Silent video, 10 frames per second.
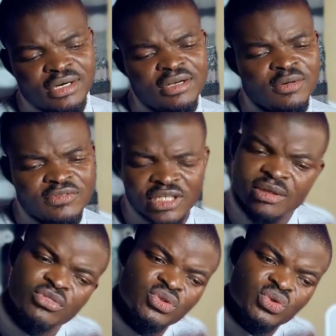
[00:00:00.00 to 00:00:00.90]
All of
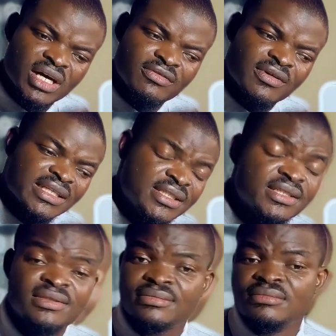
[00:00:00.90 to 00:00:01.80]
them used to have, I think,
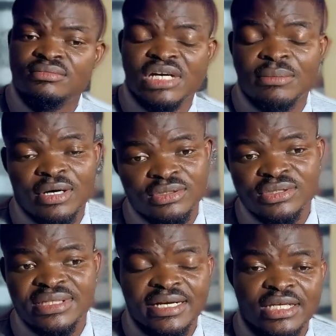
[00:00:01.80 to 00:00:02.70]

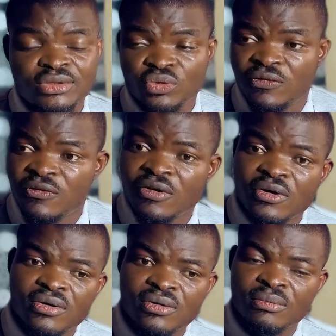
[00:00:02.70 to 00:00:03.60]
about 3 to
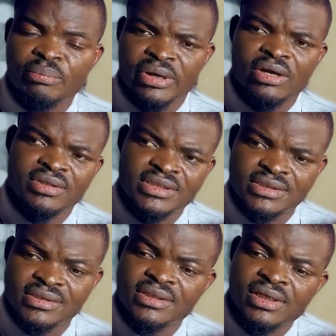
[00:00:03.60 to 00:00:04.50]
4
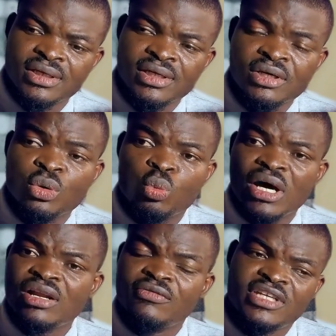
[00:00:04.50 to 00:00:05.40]
priority.
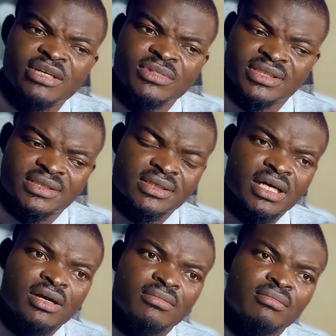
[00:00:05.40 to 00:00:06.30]
One of them is
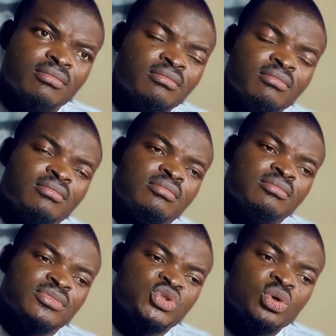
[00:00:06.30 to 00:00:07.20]

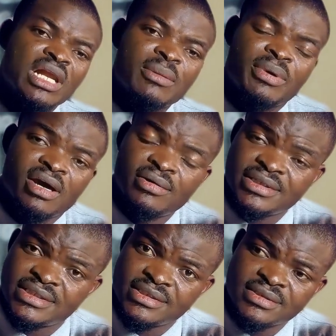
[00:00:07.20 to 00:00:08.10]
solar
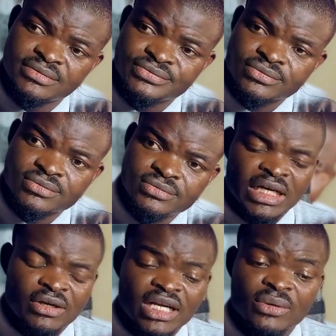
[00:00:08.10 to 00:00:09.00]
priority.
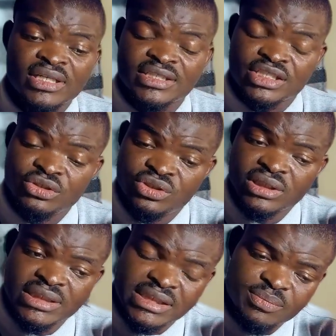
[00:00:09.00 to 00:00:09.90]
Another one is
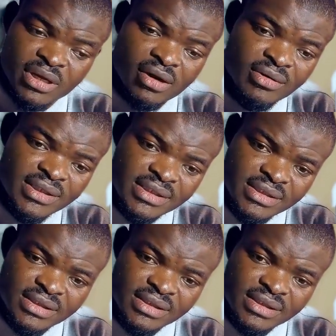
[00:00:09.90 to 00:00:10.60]
utility priority.